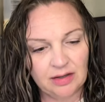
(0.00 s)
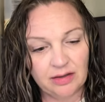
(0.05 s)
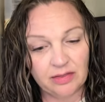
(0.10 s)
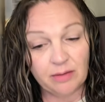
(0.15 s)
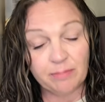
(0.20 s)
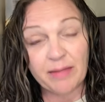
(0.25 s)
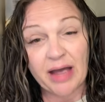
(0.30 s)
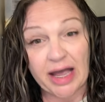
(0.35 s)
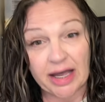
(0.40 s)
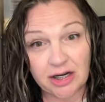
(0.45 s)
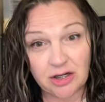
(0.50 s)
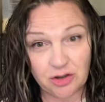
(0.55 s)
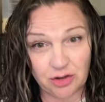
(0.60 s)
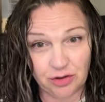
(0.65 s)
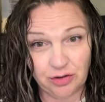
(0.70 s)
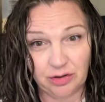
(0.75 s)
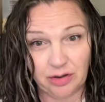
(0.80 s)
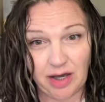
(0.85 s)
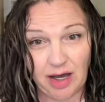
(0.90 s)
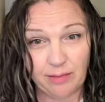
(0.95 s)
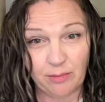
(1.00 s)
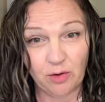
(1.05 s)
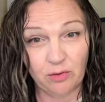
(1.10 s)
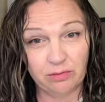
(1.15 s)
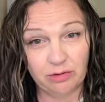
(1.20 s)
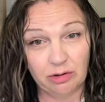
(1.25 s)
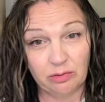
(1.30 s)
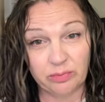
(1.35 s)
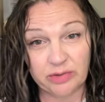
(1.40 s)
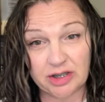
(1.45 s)
the manager came
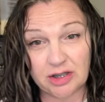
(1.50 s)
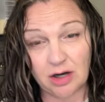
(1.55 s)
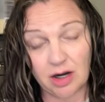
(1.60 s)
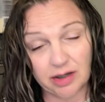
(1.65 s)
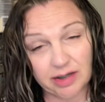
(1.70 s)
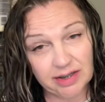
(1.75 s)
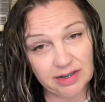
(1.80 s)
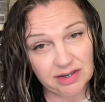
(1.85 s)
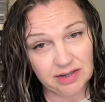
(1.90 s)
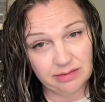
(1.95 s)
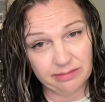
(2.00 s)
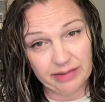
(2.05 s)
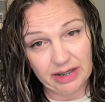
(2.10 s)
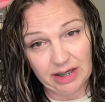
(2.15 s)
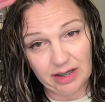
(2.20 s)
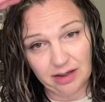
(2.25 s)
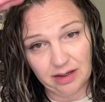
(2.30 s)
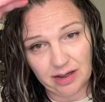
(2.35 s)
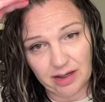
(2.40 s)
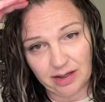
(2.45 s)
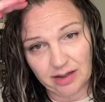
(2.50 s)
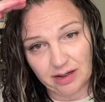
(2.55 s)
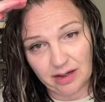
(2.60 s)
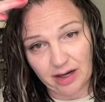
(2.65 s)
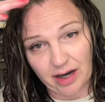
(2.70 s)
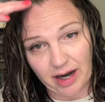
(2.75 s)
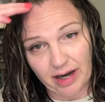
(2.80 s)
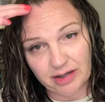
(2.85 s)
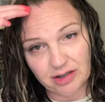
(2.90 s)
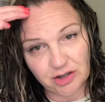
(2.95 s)
over and was talking to me, and
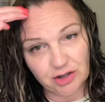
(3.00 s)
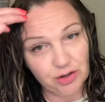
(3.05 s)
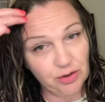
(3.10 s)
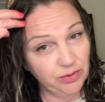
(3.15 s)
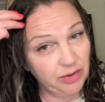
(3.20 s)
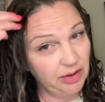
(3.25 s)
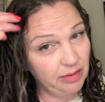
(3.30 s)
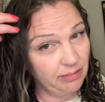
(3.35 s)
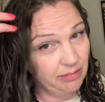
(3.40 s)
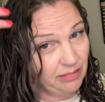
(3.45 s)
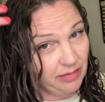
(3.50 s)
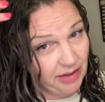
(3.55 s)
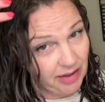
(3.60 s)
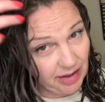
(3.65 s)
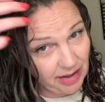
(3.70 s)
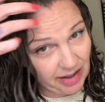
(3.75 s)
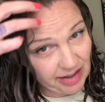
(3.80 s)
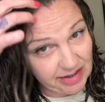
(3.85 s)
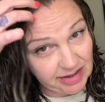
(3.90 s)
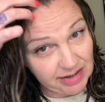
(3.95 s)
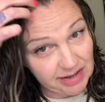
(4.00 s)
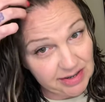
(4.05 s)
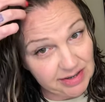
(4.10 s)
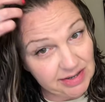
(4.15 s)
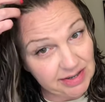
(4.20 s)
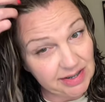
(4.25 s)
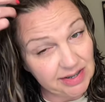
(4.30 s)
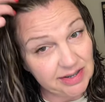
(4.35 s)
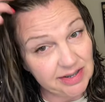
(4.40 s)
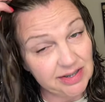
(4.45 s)
I showed him that I needed to
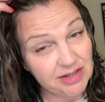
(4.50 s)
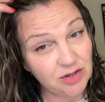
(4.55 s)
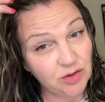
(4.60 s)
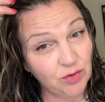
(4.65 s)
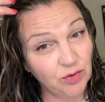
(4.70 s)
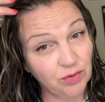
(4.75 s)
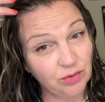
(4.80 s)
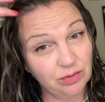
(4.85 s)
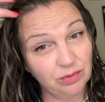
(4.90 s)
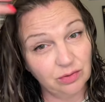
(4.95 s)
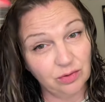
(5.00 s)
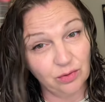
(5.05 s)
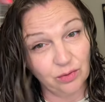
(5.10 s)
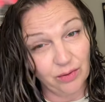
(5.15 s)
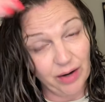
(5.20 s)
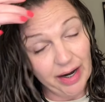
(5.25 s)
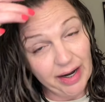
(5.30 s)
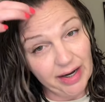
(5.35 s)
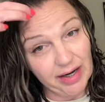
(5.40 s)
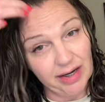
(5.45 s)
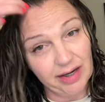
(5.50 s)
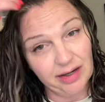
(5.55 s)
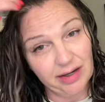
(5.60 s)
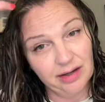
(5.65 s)
get this gray